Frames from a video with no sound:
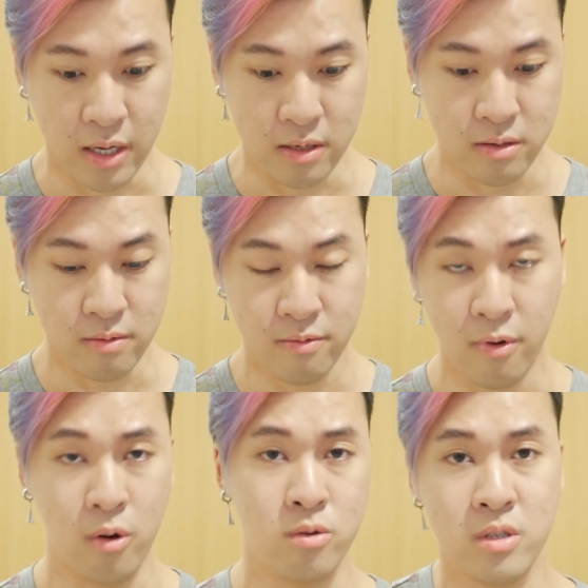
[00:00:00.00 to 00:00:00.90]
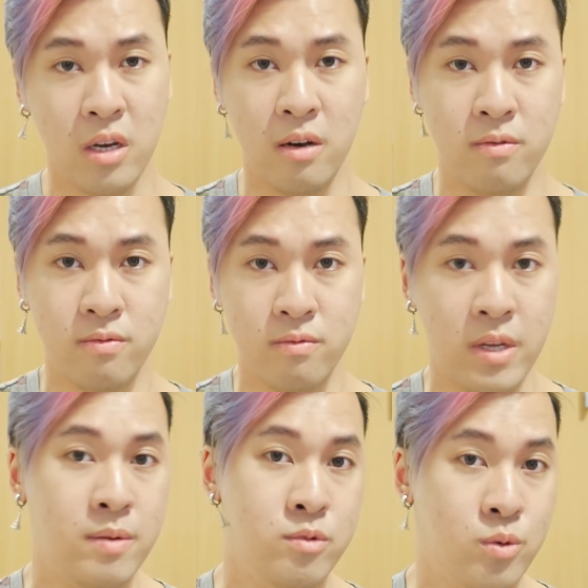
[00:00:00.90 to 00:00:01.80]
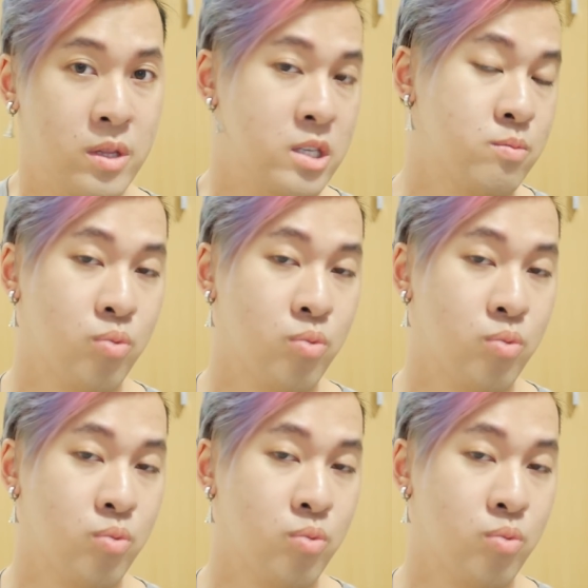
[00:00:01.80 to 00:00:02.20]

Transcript: and photos of him doing this